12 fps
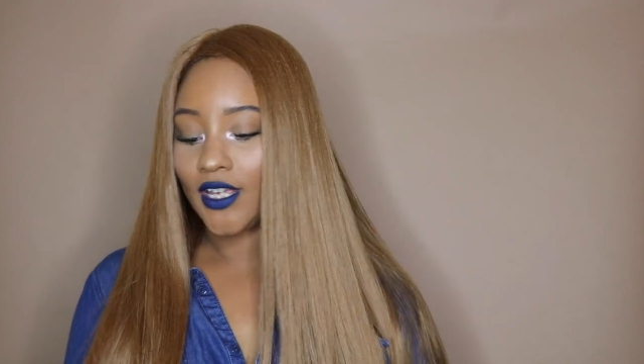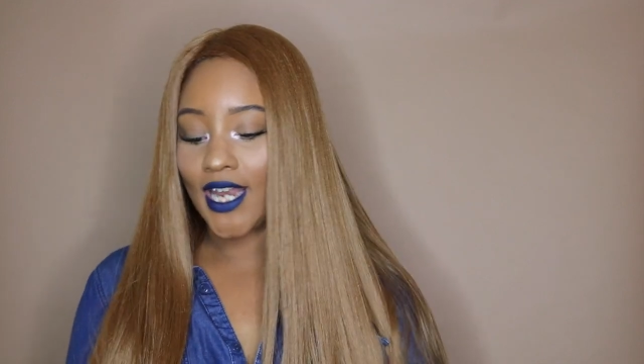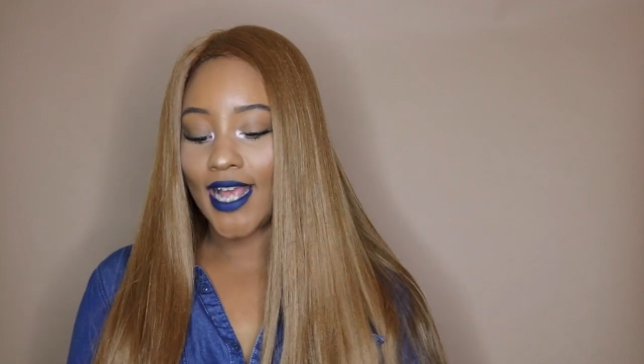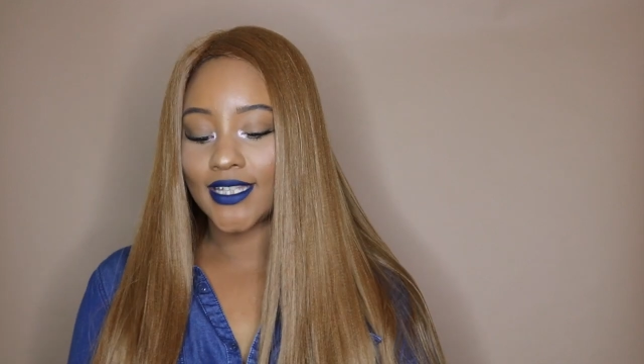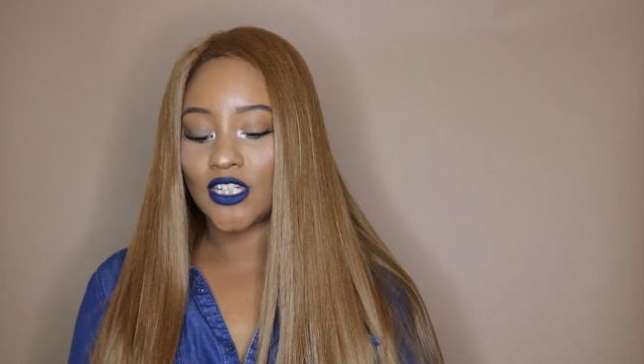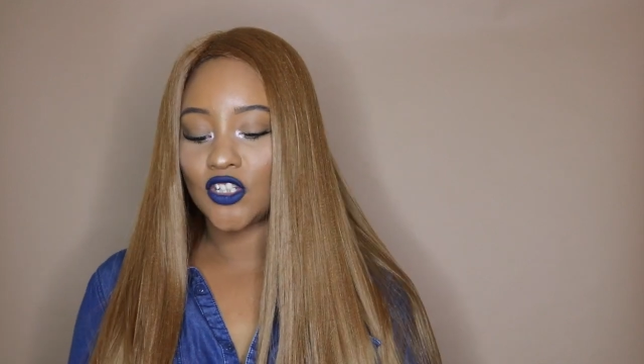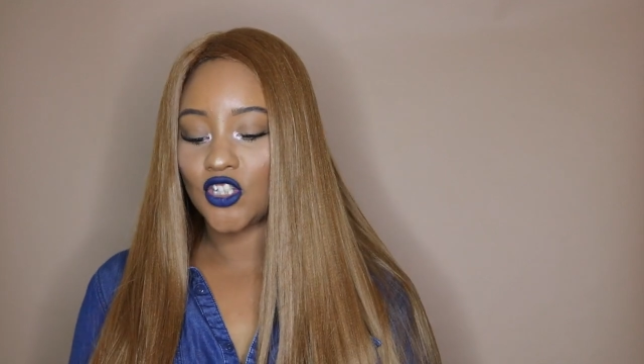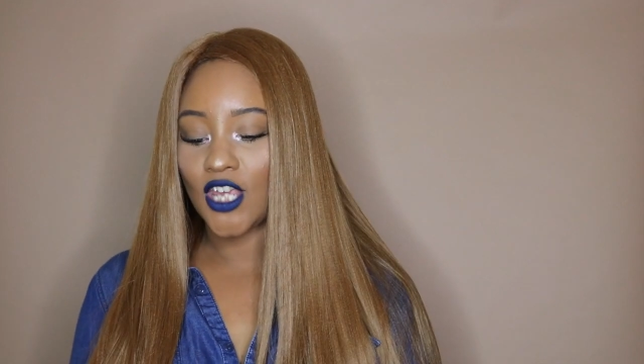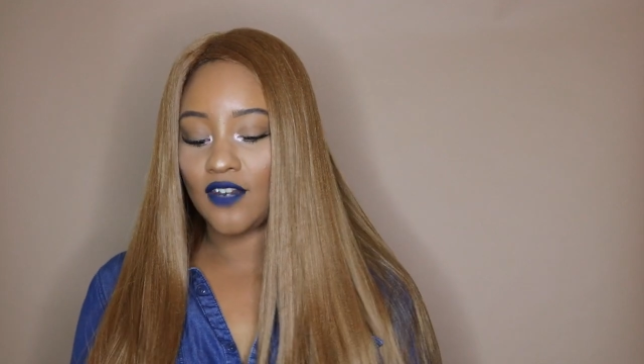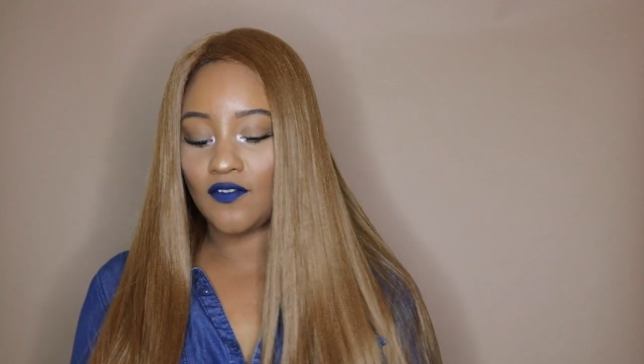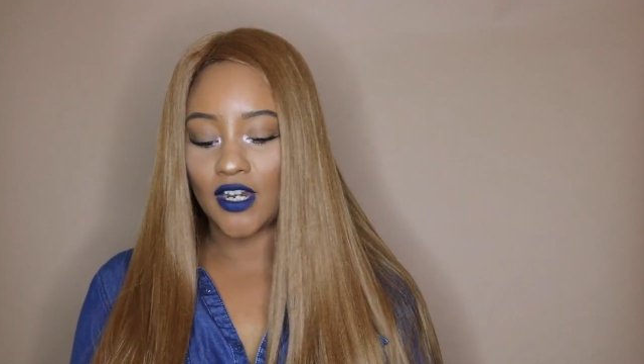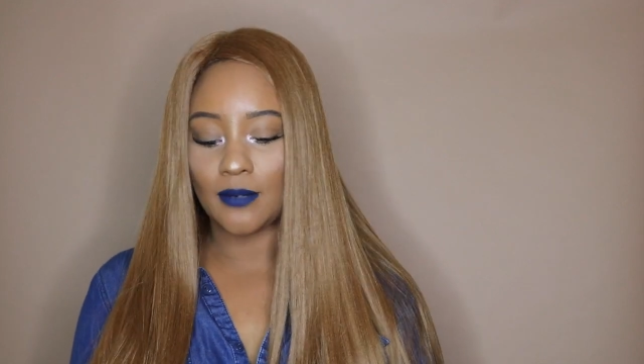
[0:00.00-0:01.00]
It hasn't
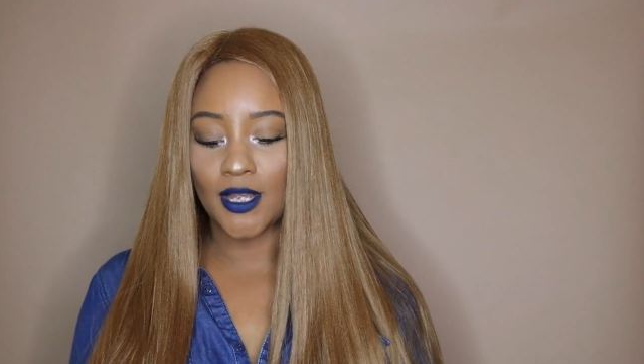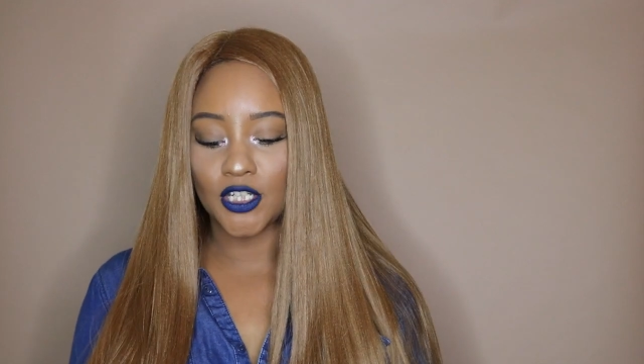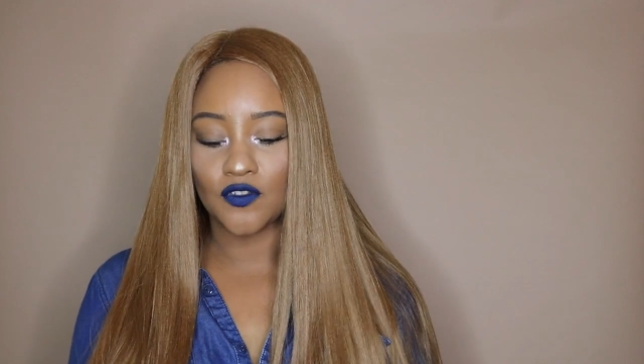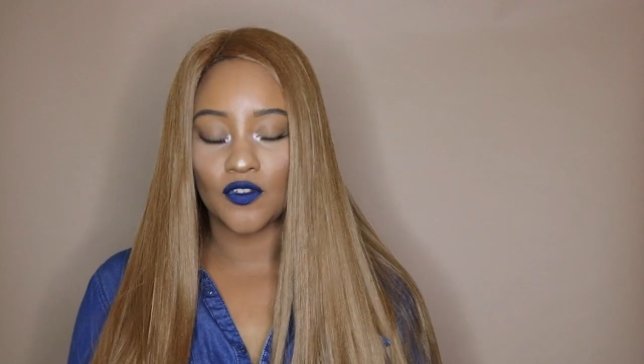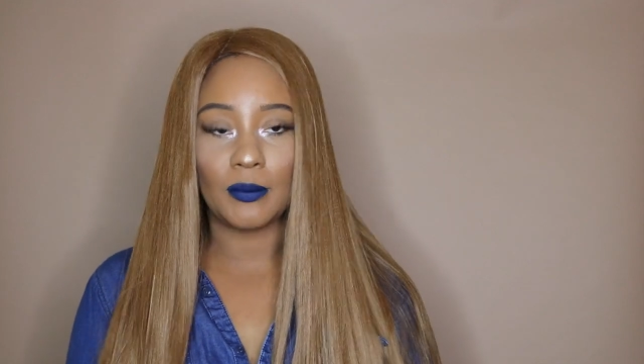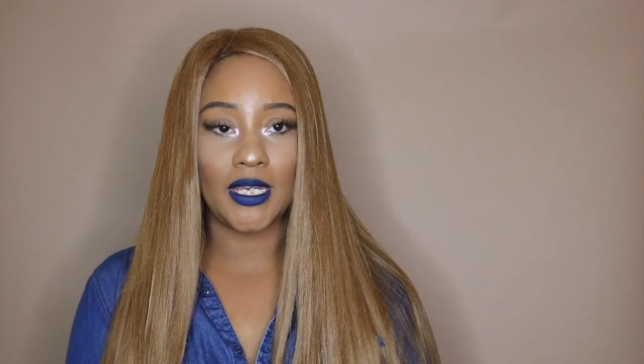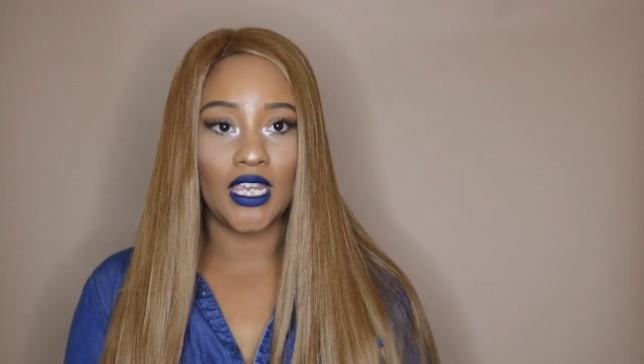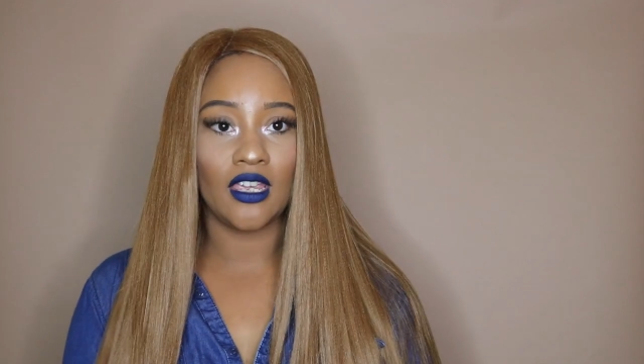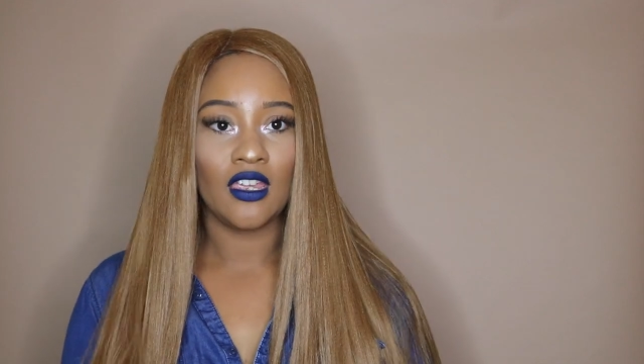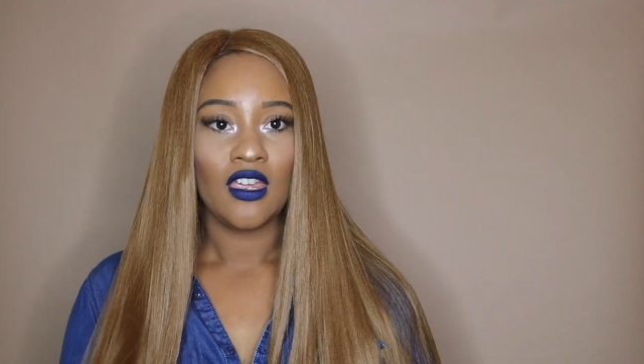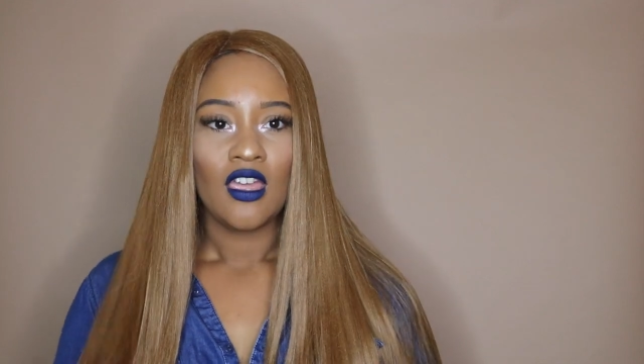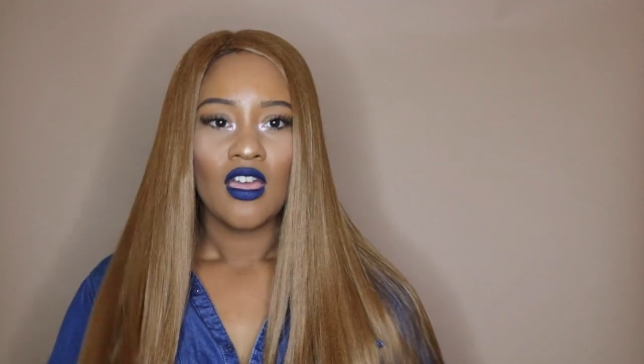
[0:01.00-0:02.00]
shed very much for me,